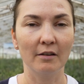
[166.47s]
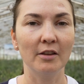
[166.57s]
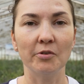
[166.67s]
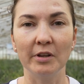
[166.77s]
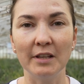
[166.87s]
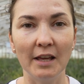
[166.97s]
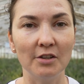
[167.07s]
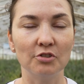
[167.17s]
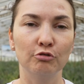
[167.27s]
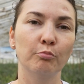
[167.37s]

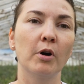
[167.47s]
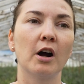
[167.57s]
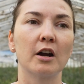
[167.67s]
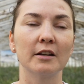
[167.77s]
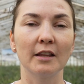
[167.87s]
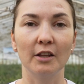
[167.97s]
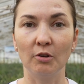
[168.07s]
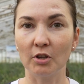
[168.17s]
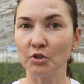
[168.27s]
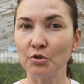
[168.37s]
irrigation part, and
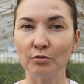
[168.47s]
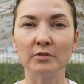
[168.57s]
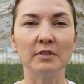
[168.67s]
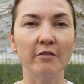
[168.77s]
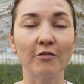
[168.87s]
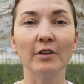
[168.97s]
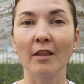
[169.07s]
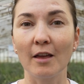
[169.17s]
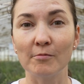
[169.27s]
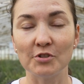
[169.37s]
you can choose different
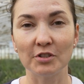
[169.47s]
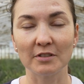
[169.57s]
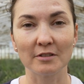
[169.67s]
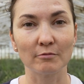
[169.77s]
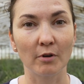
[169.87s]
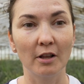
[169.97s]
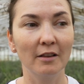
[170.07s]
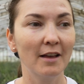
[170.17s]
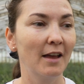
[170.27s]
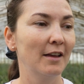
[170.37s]
languages as well.
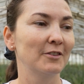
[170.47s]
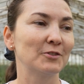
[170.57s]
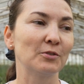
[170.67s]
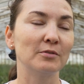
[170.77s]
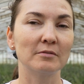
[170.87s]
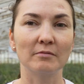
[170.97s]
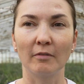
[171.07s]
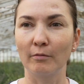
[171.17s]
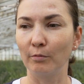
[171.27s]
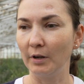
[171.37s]
So it's
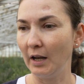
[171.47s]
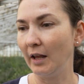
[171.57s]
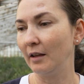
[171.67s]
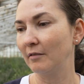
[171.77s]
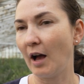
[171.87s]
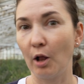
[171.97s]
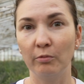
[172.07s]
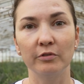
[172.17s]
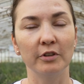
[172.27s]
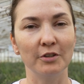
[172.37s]
really
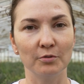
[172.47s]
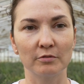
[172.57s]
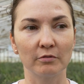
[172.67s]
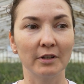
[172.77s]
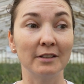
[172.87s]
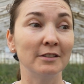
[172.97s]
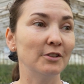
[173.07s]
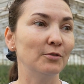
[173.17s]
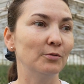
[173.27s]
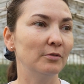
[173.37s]
helpful and useful, and
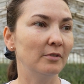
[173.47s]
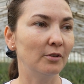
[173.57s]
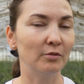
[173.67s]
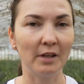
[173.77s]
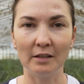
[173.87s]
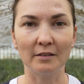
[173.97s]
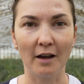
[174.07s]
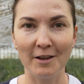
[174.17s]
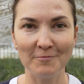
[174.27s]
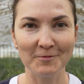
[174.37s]
you take
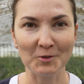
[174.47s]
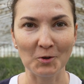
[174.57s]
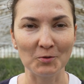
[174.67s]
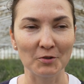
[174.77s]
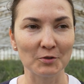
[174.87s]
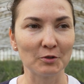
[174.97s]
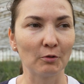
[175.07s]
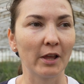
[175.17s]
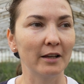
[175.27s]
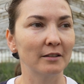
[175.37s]
time. So there is no
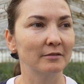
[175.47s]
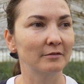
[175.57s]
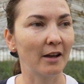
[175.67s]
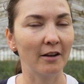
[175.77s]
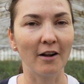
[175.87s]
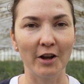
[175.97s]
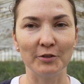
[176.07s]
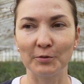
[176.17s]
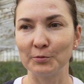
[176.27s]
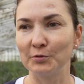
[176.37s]
like a guide
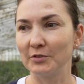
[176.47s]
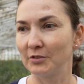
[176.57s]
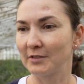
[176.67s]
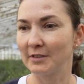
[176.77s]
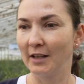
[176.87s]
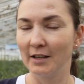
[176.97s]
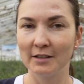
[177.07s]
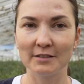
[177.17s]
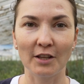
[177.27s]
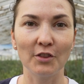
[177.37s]
who is just
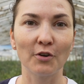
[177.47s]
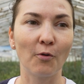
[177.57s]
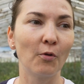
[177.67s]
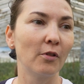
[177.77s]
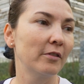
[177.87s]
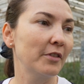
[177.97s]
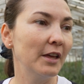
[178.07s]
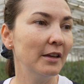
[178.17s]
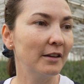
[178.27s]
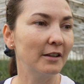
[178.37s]
set the whole
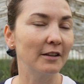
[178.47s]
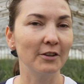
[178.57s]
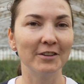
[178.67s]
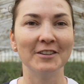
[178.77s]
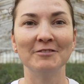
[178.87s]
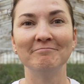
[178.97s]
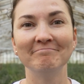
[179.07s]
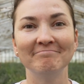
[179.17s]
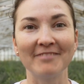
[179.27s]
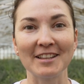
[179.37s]
thing and then
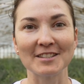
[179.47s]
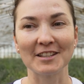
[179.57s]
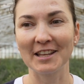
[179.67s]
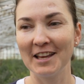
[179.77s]
that's it.